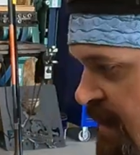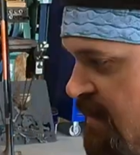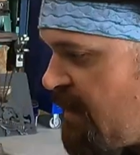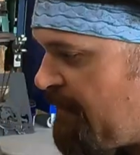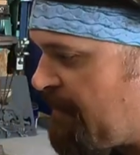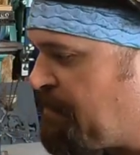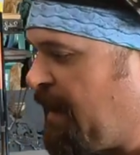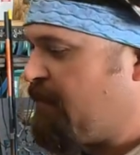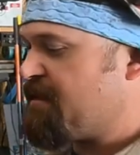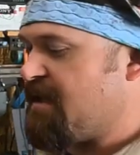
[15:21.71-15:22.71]
So I'm going to
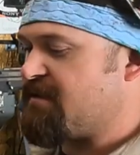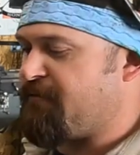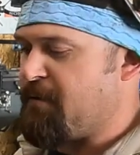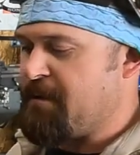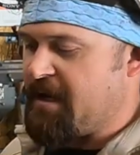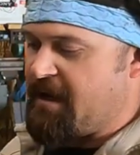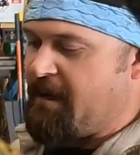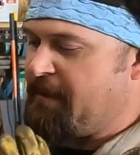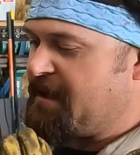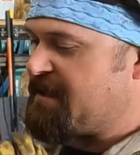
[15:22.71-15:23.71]
play with this for a minute.
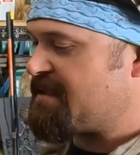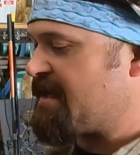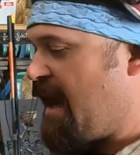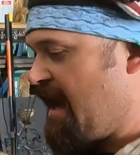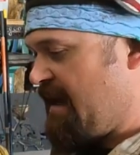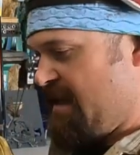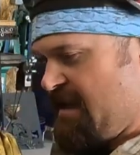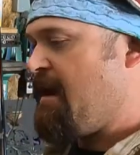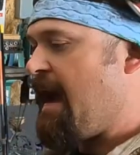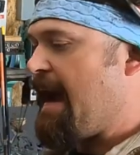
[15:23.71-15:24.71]
I'm going to decide
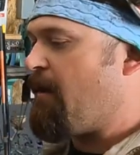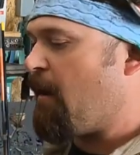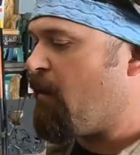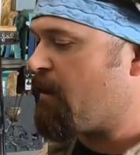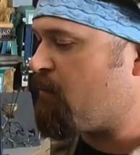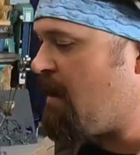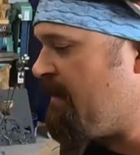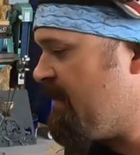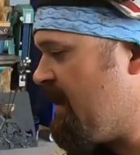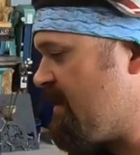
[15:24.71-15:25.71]
how I want to
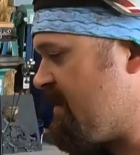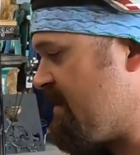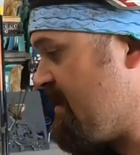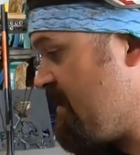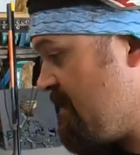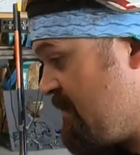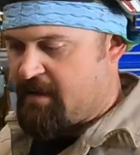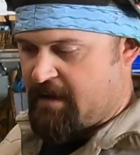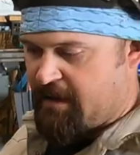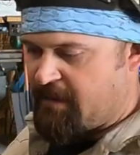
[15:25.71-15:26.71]
run this,
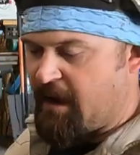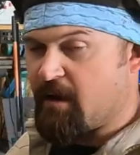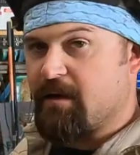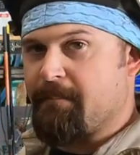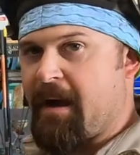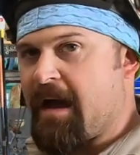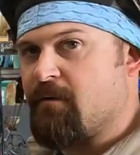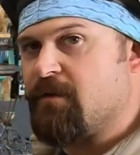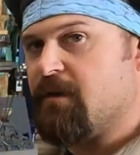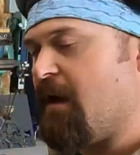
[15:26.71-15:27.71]
and then I'll get back
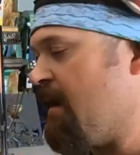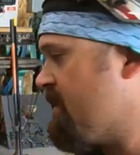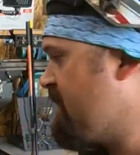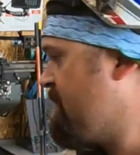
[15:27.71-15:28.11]
with you guys.